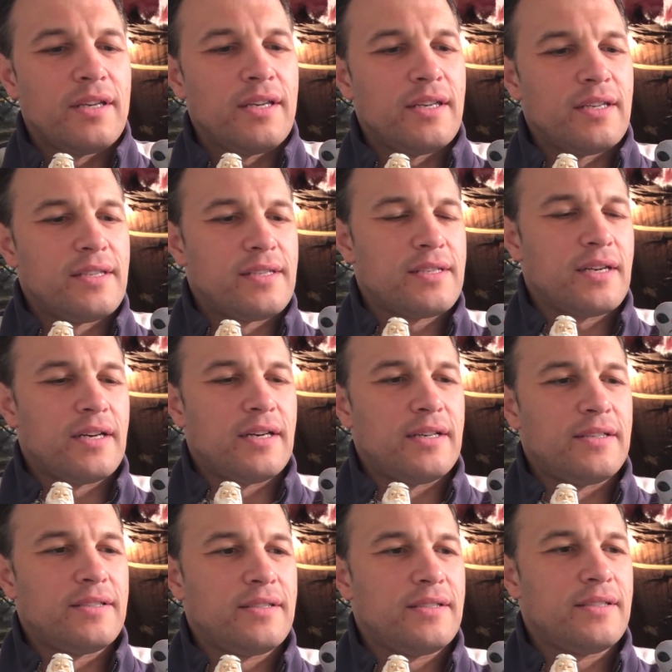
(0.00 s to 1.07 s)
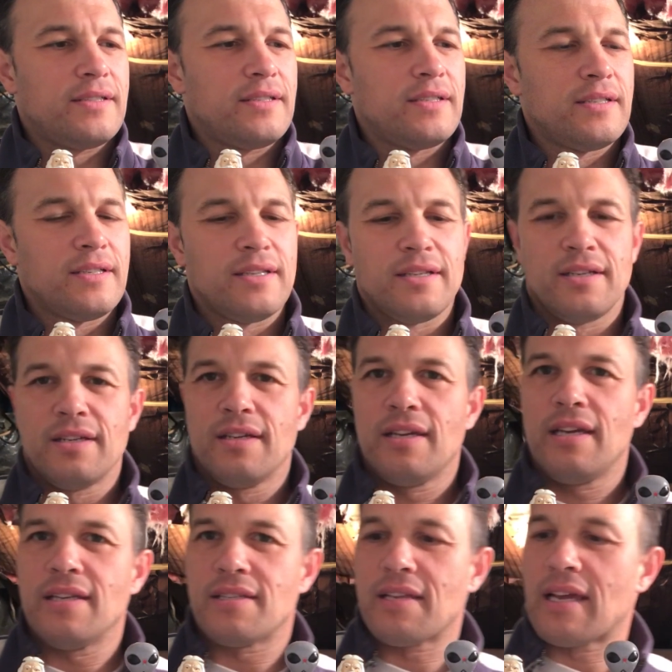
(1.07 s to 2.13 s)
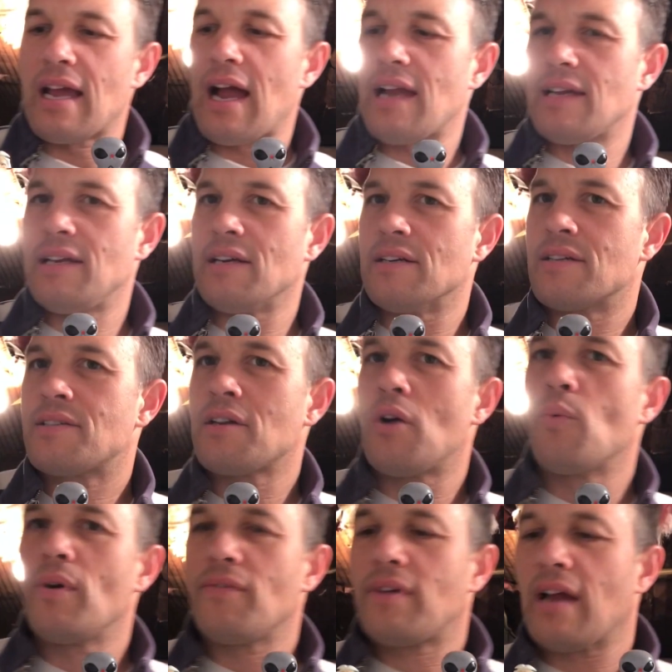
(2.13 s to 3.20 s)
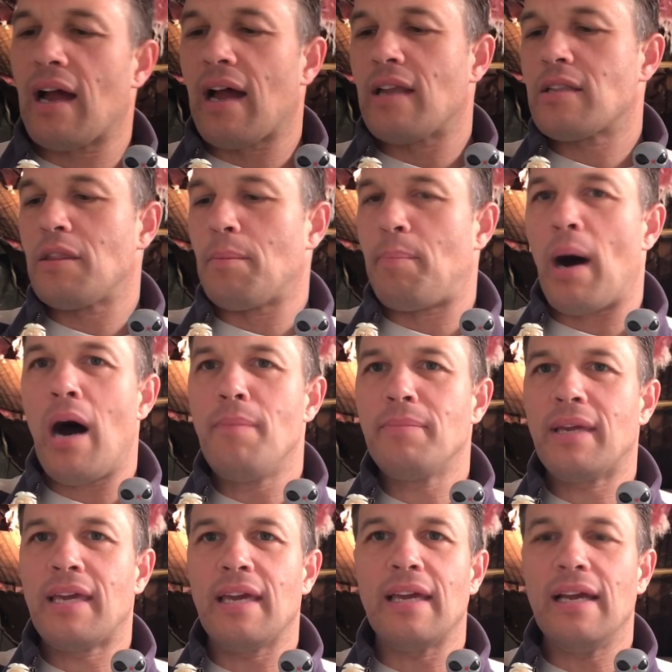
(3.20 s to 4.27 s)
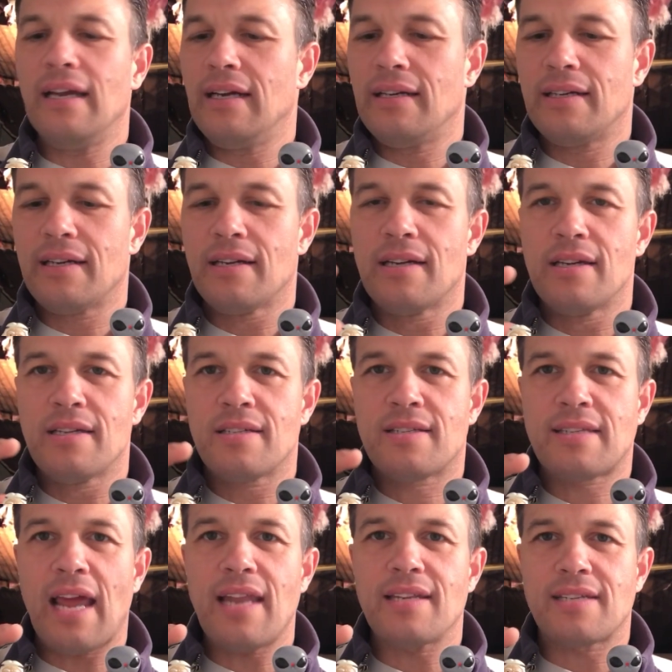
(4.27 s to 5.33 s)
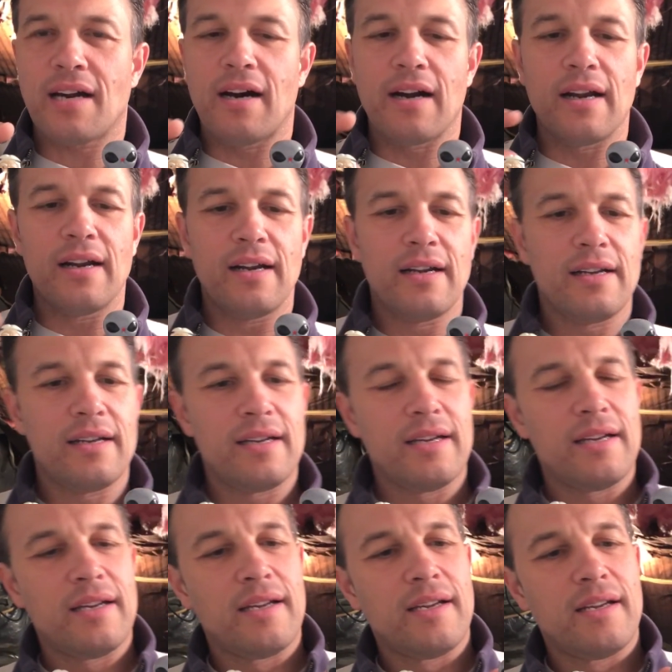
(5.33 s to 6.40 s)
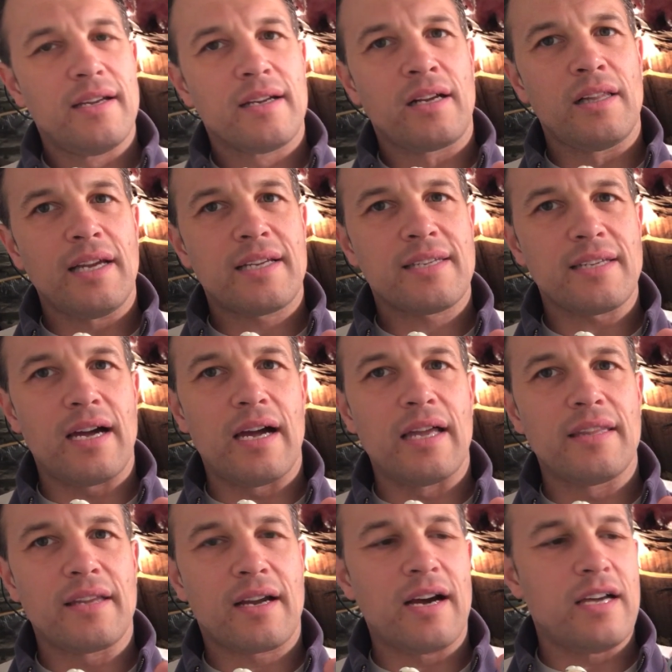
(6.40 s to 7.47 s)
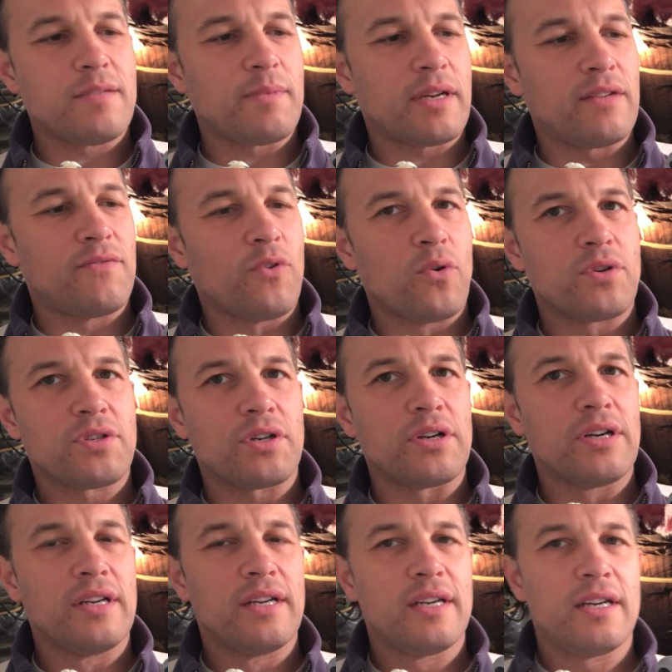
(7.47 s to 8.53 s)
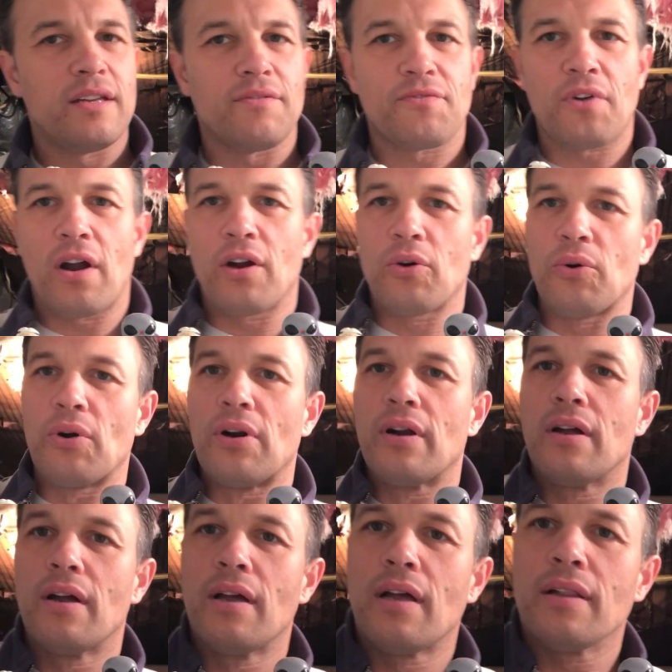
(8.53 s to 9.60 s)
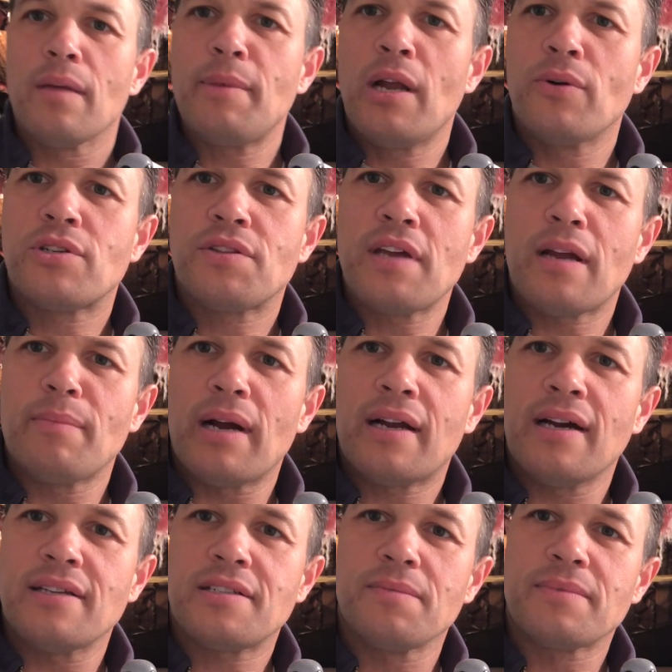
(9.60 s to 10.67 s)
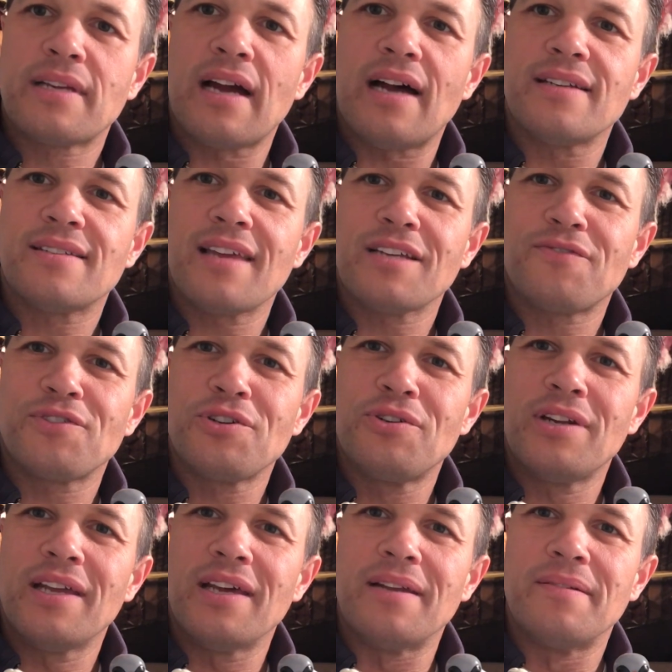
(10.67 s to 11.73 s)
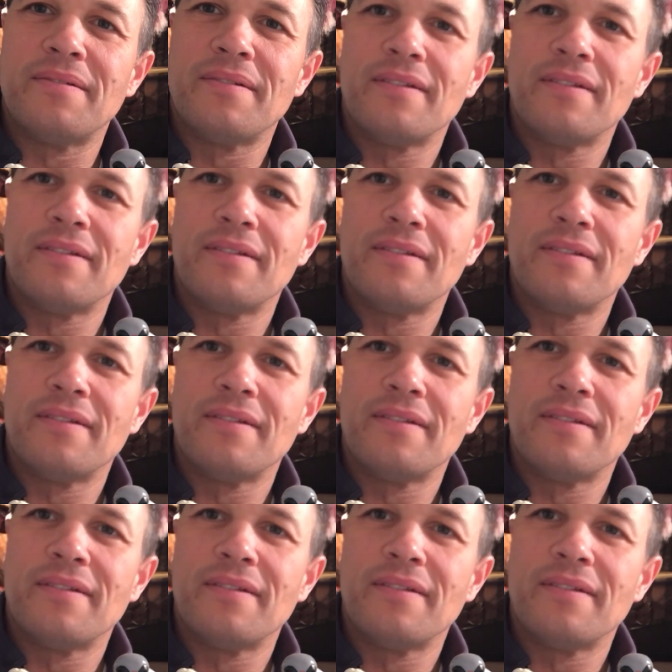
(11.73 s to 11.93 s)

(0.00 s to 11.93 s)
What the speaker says: is the guy here. So we've got the Pumm-King, Santar, Klixxon, the Cosmic Enforcer, and Frogor. Let me know what you think of my customs, guys. Thanks for tuning in.